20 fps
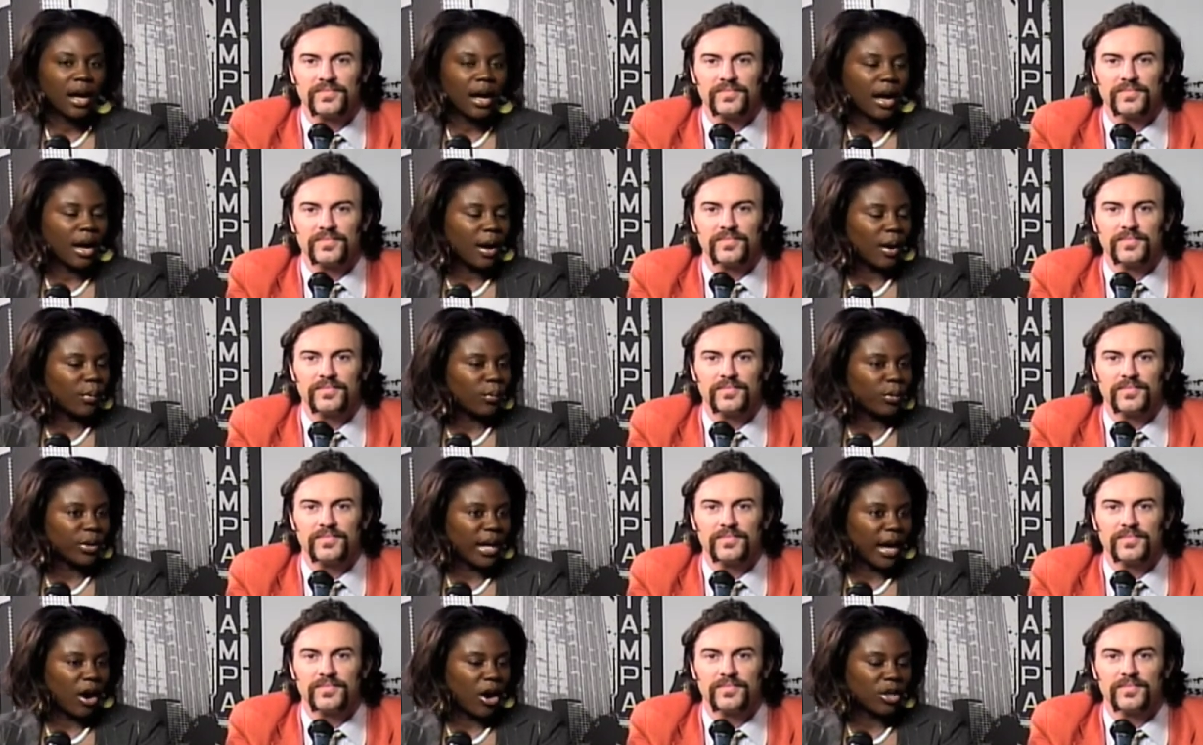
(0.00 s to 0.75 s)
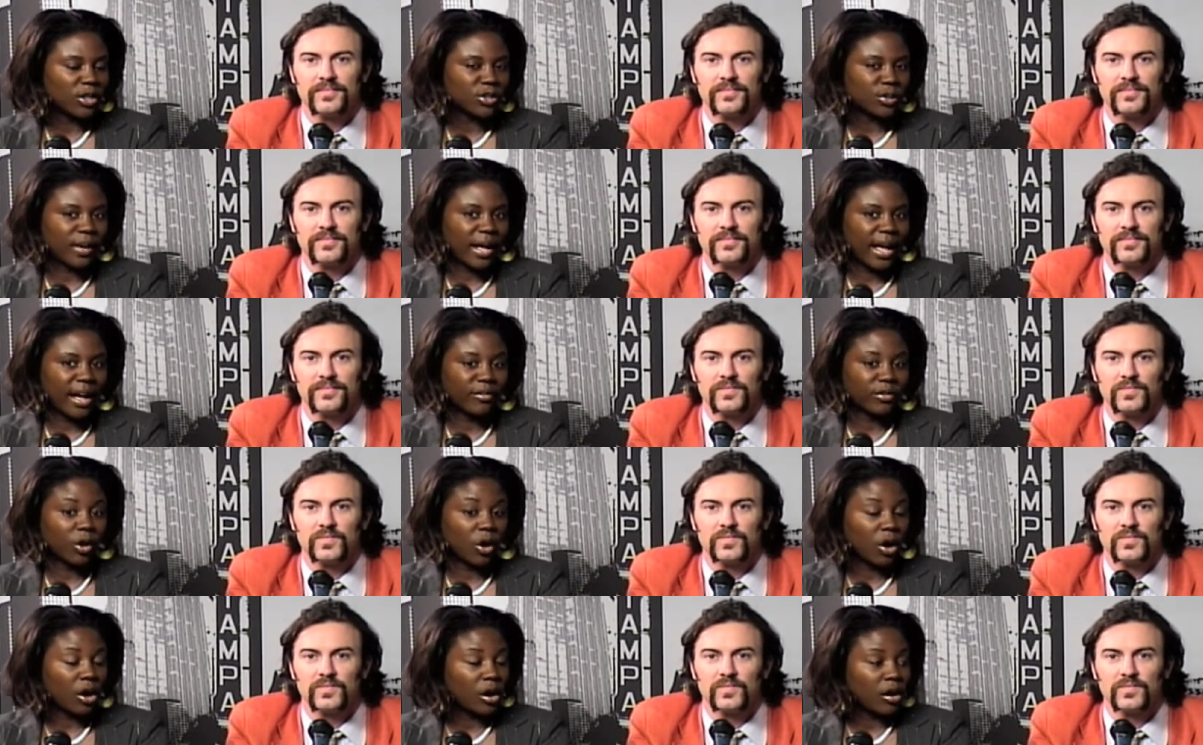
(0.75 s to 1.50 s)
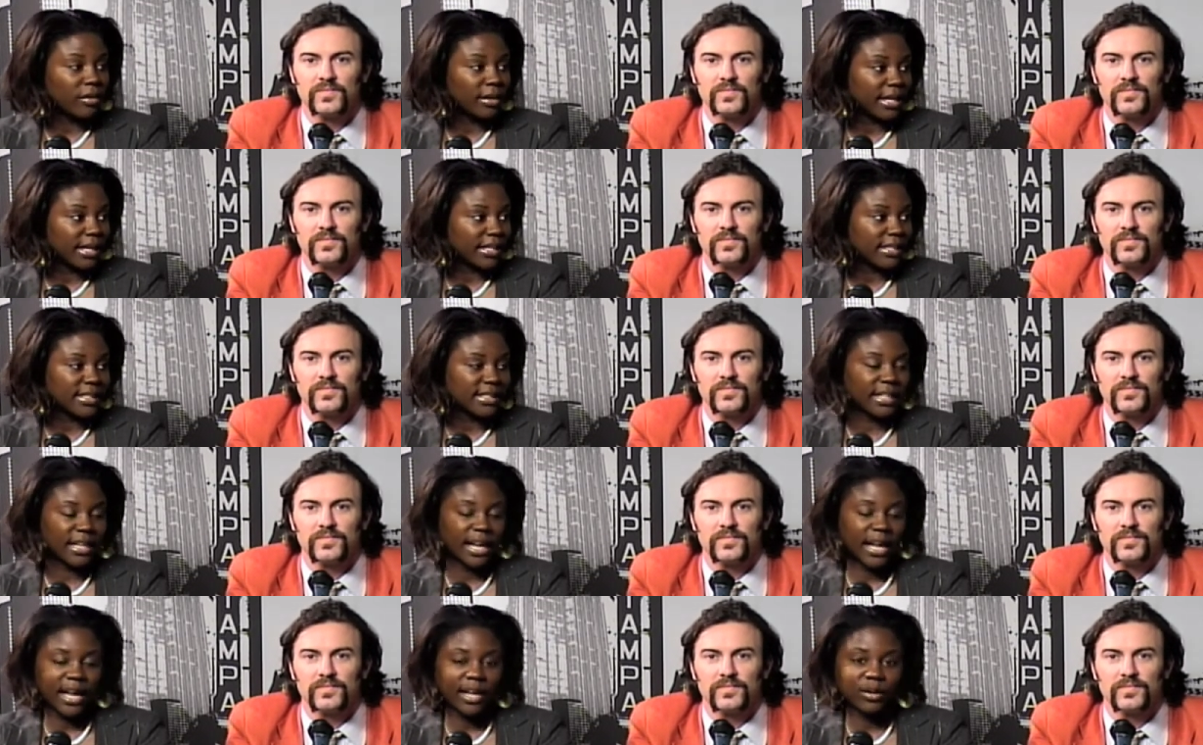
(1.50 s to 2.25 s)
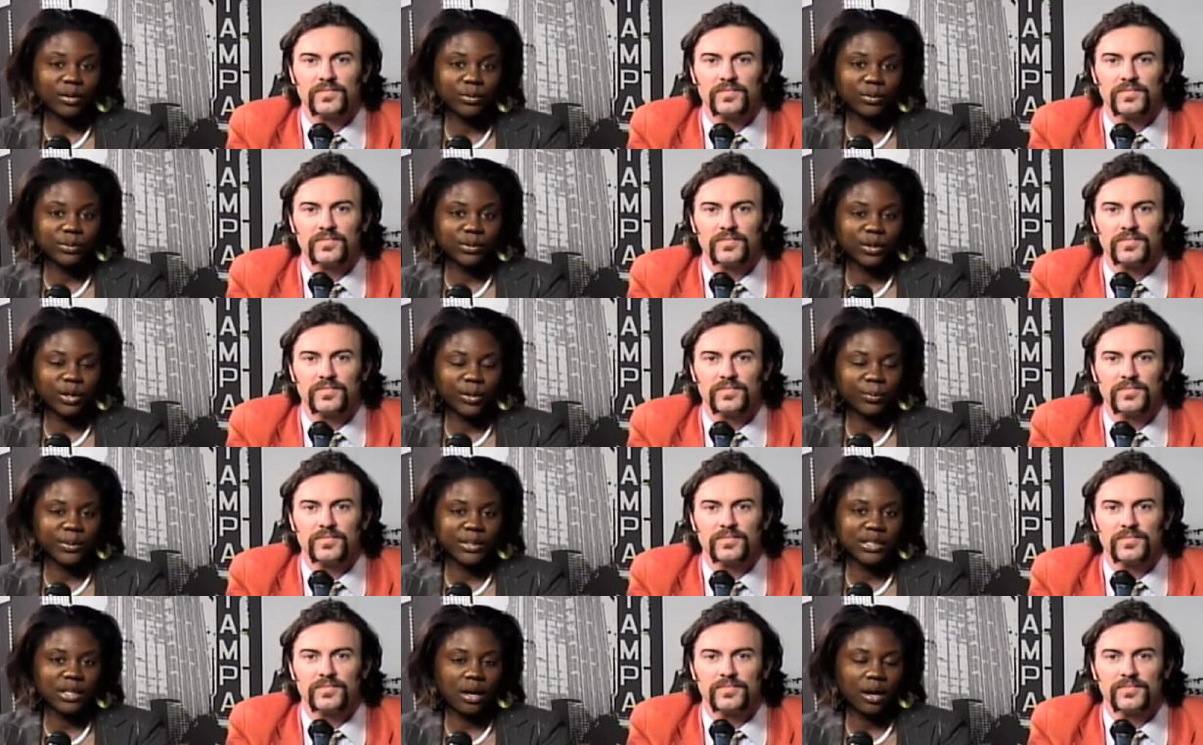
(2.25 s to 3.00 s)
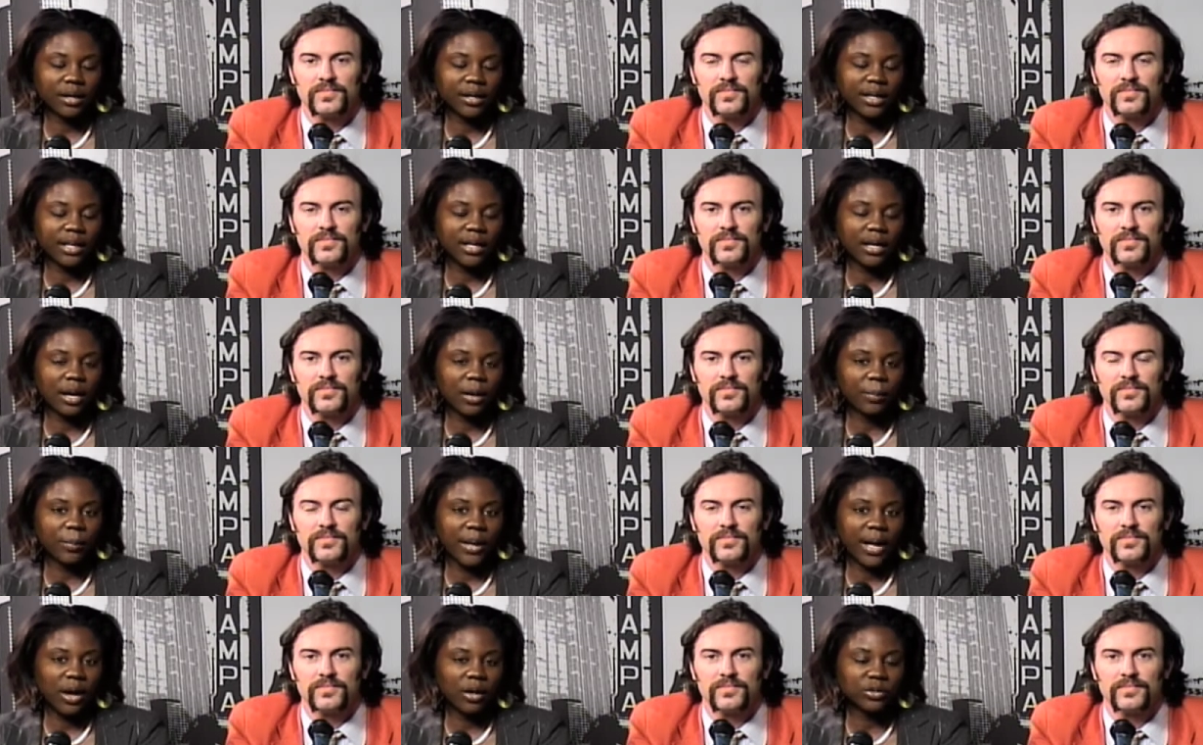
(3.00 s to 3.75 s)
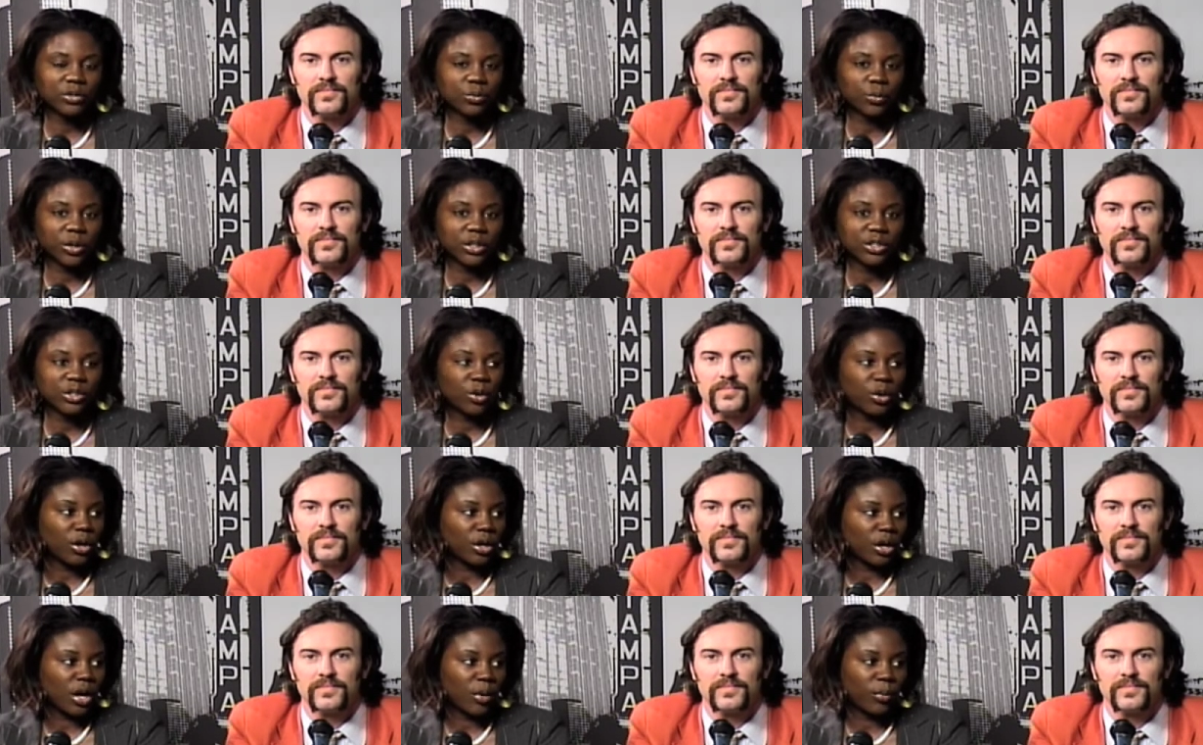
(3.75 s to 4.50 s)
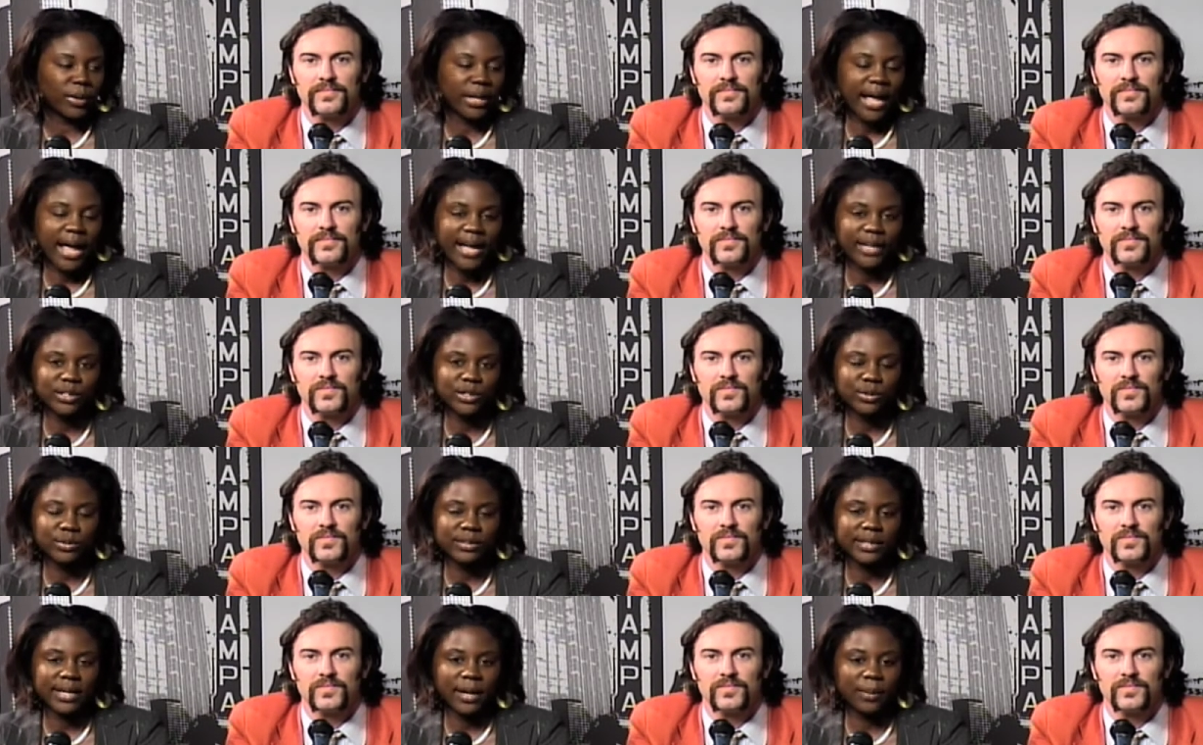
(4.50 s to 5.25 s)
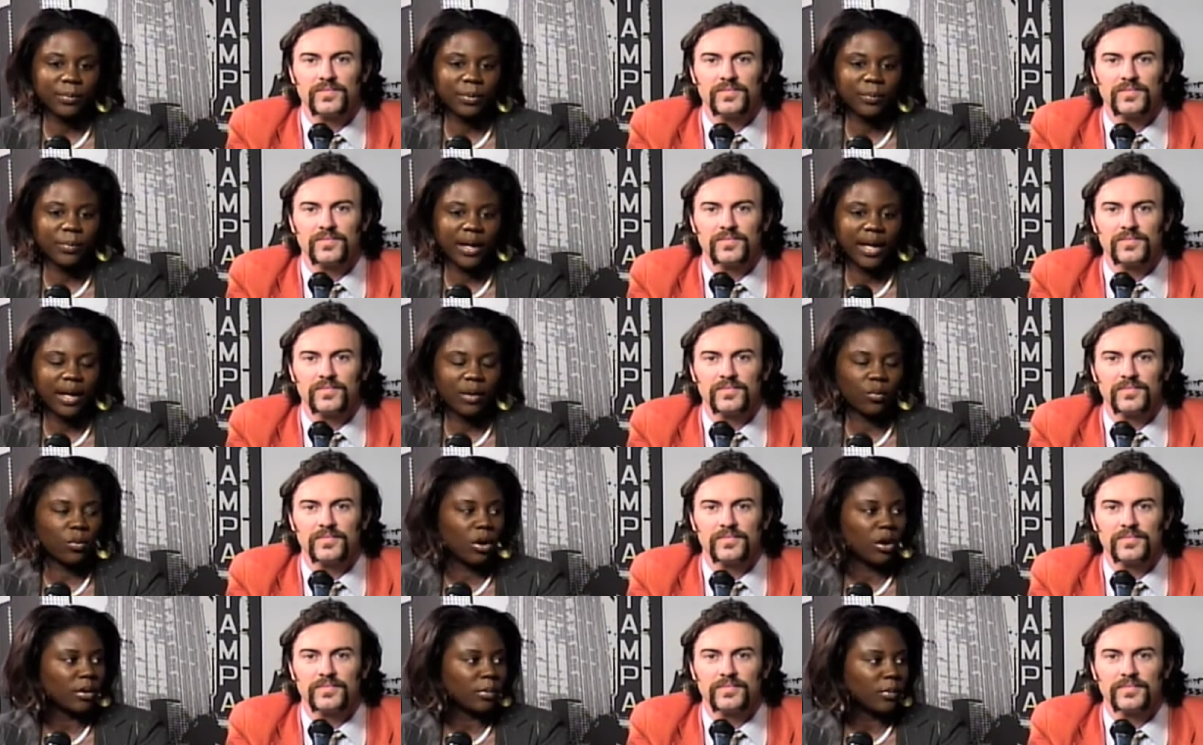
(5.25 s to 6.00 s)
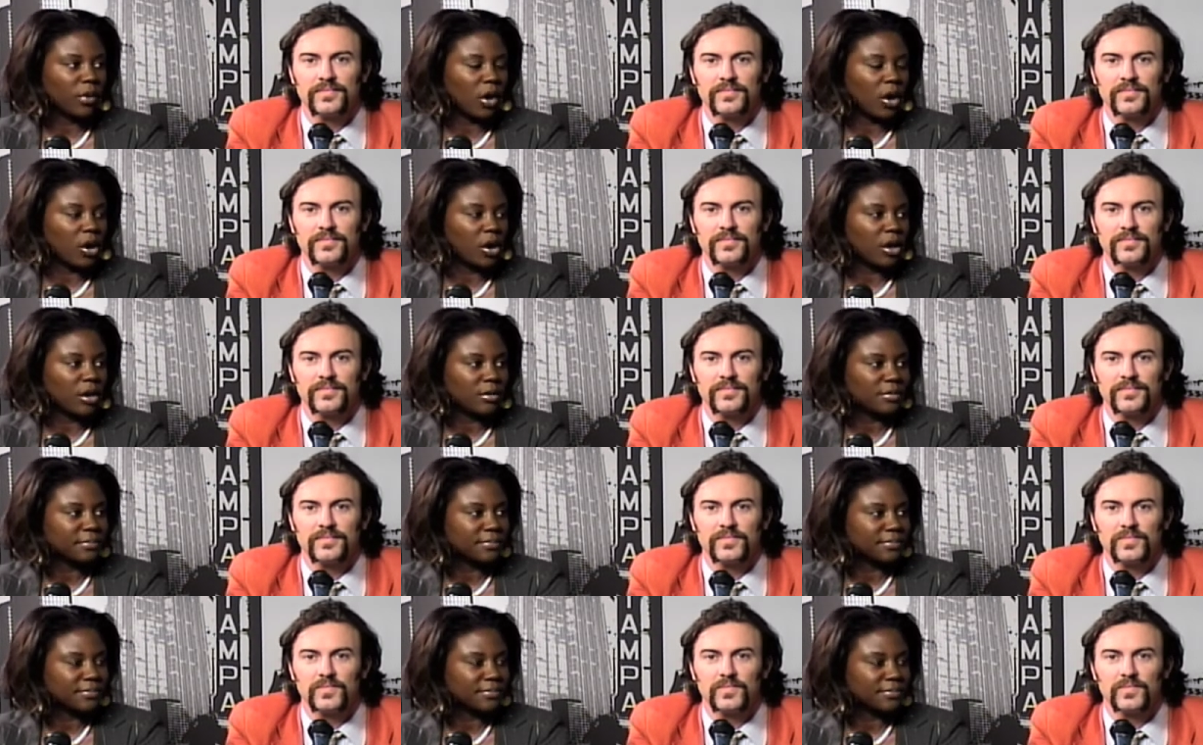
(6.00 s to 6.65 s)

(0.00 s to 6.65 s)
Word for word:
Speaker 1: Um, we also have Carl in today, who's going to be talking about what's going on with Ad2 Tampa Bay. Welcome, Carl.